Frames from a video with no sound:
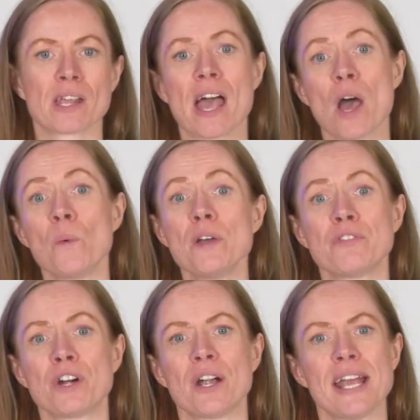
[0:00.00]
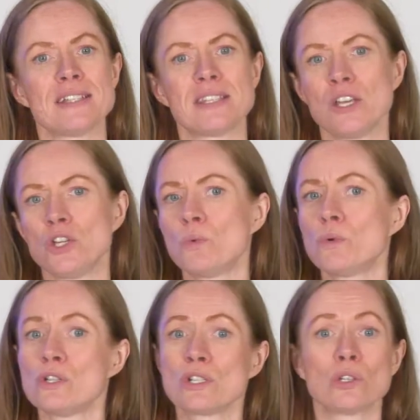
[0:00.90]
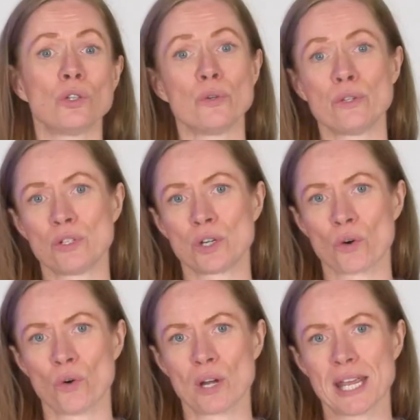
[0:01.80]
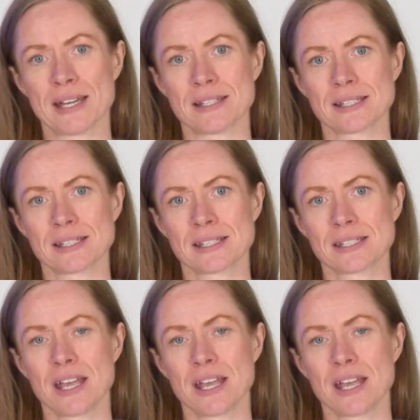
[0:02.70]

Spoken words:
However, is that you will just lose your audience.